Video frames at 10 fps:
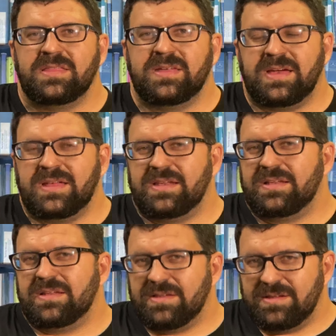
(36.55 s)
that
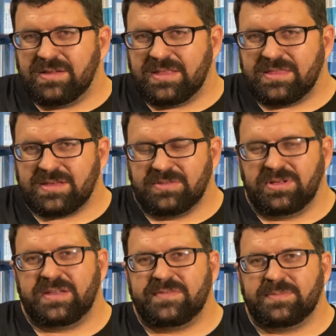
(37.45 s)
I think a
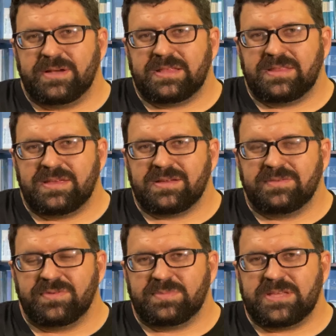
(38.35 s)
lot of you might think
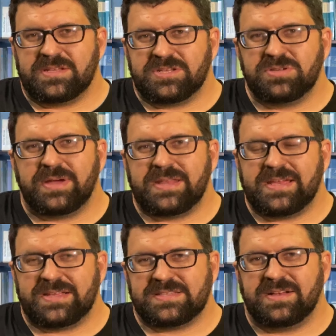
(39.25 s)
of would be the
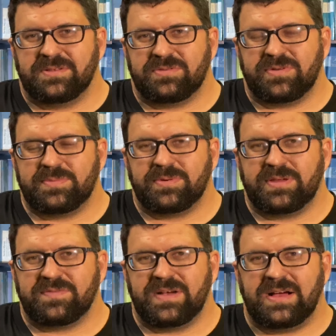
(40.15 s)
280SL
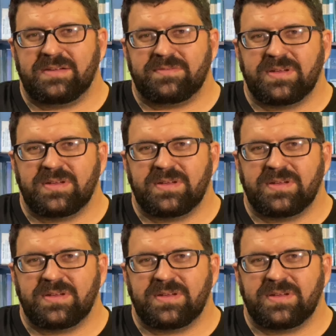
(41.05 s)
3.5.